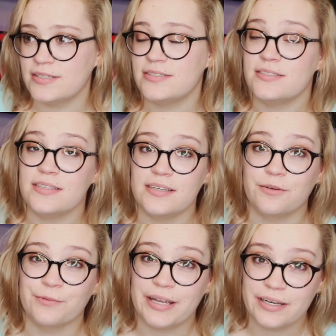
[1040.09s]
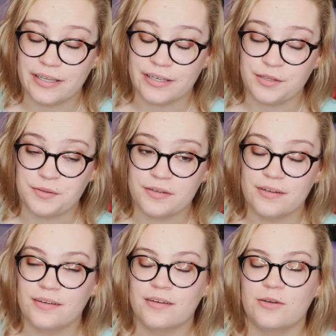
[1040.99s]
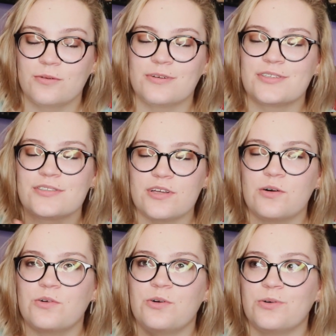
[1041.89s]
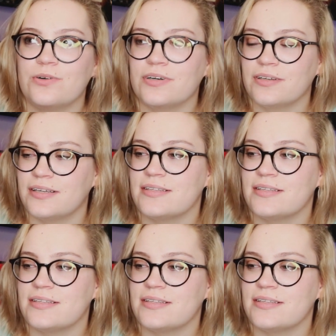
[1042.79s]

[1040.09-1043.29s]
Seeing Rain again was so cool.